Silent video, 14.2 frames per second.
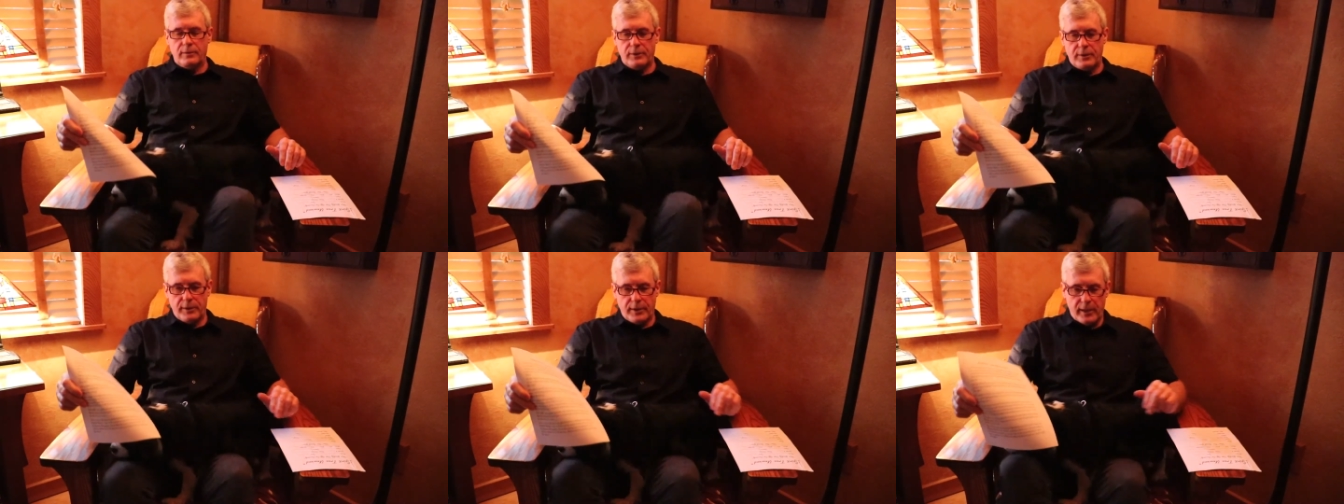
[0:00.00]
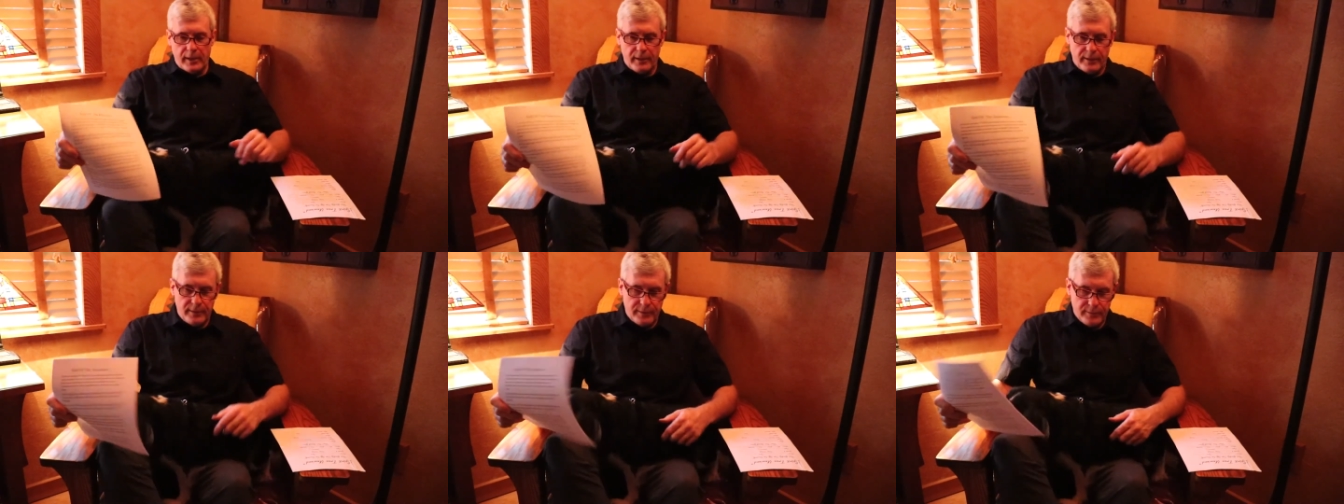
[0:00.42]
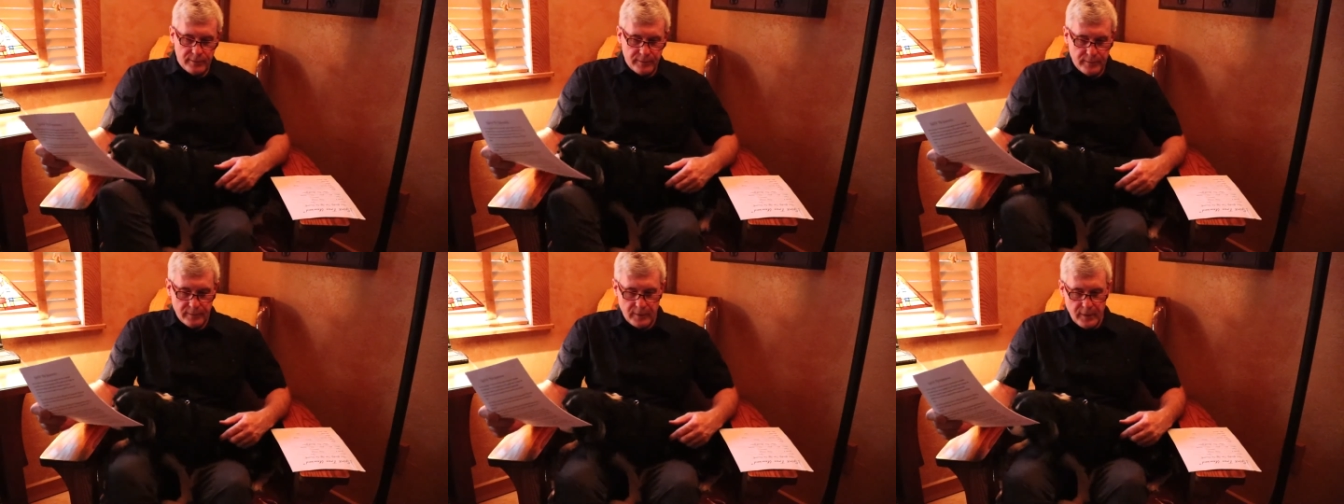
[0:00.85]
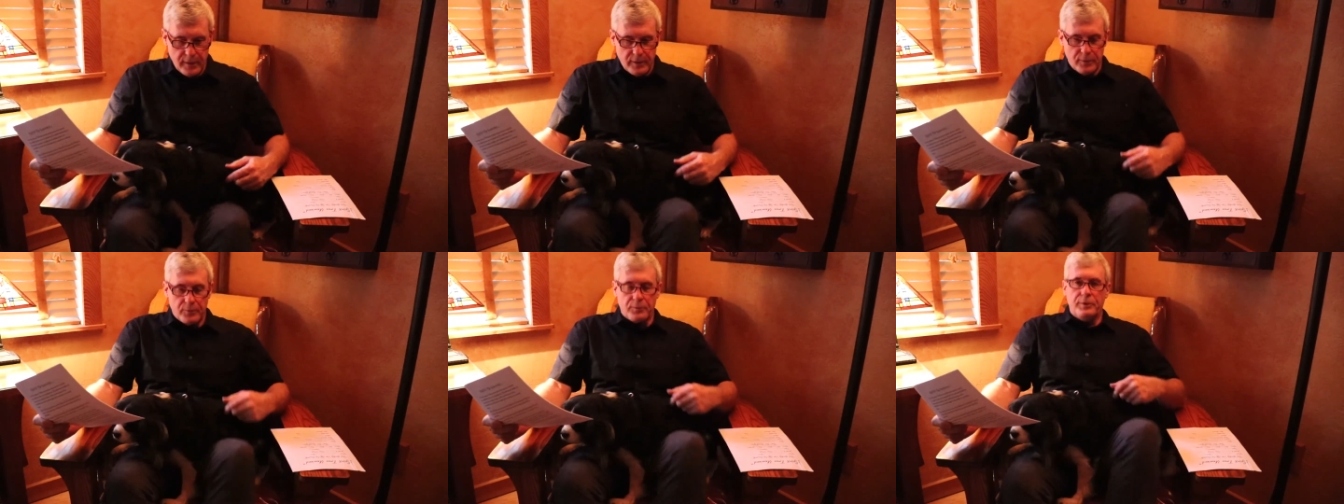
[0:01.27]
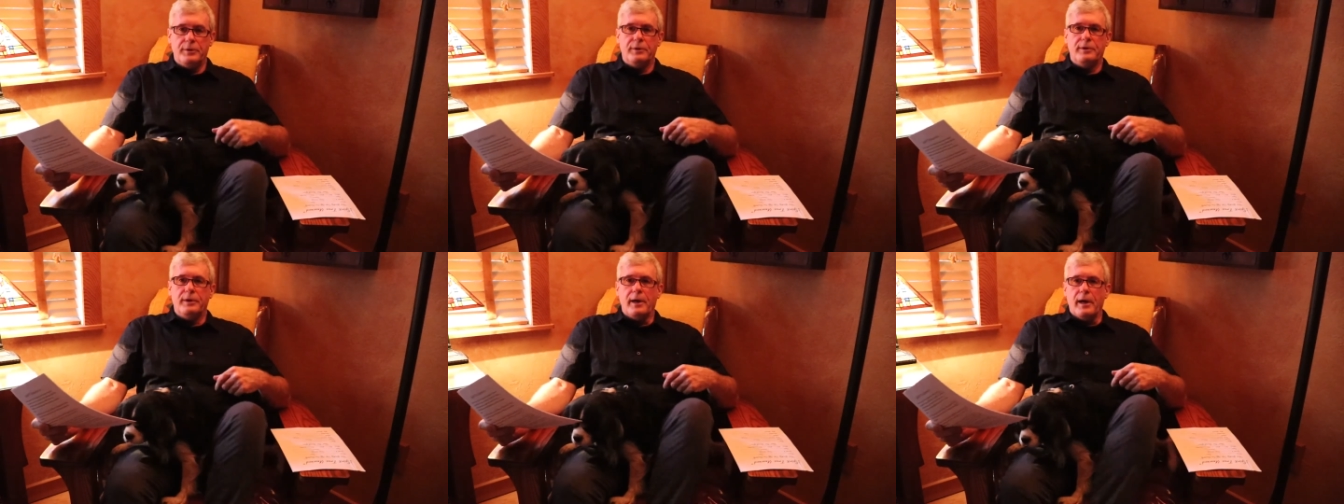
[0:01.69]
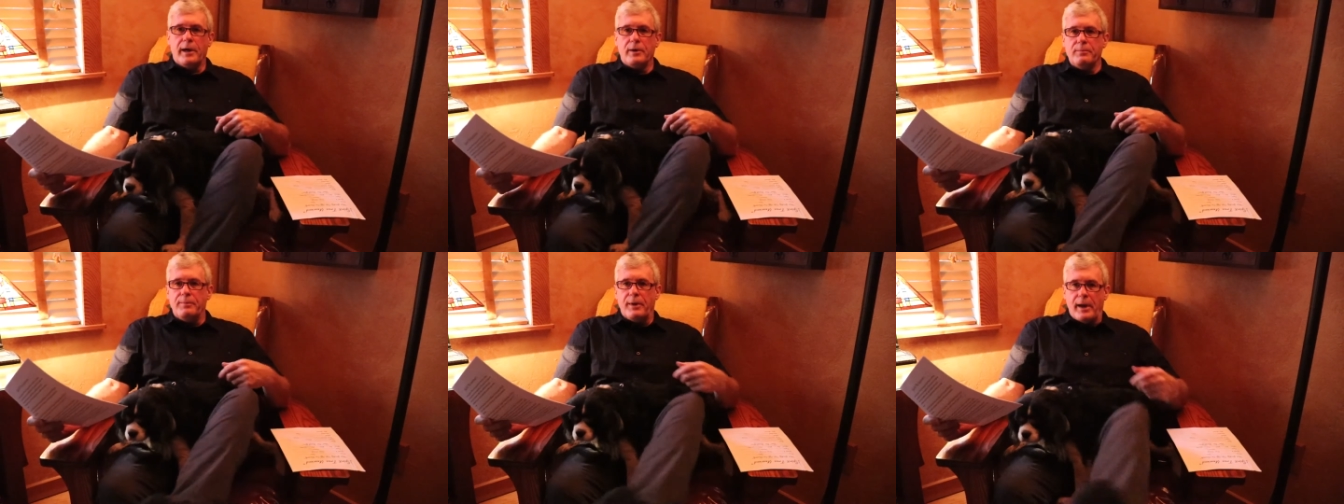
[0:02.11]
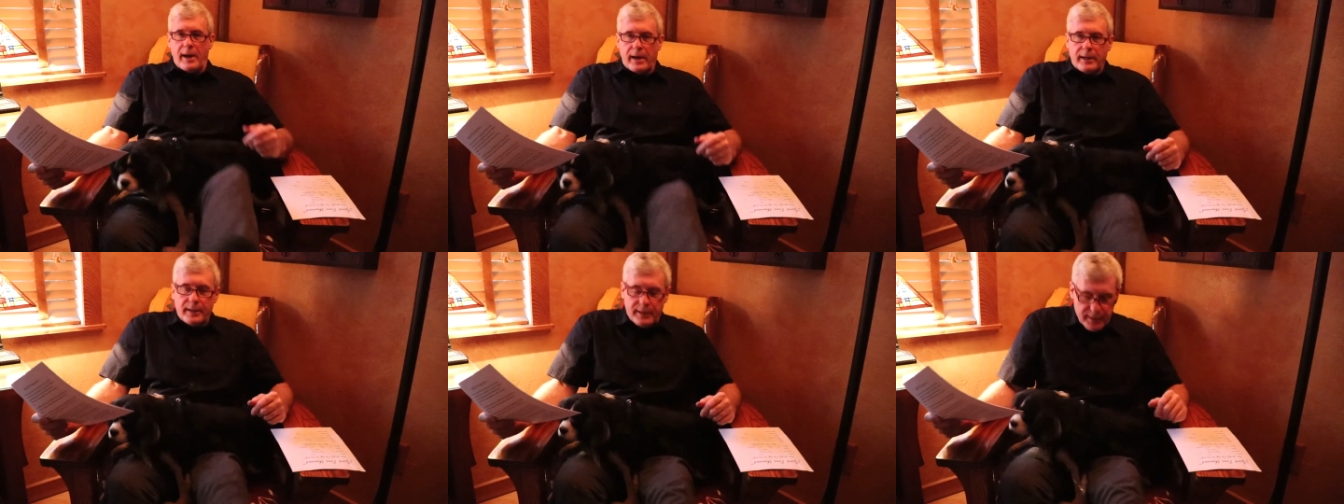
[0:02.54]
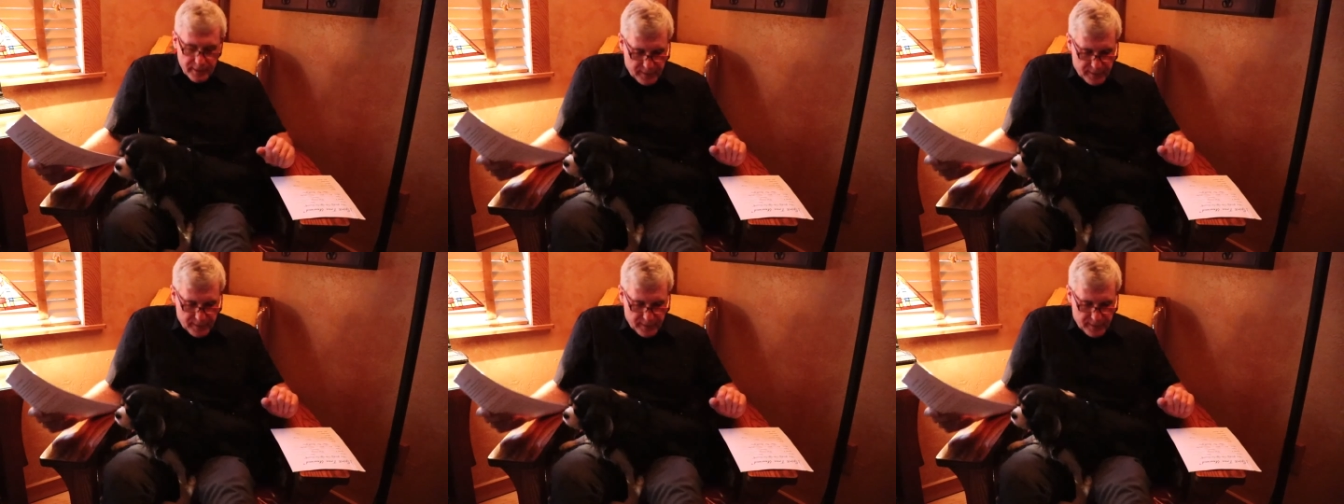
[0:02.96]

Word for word: Okay, Regal and I are back.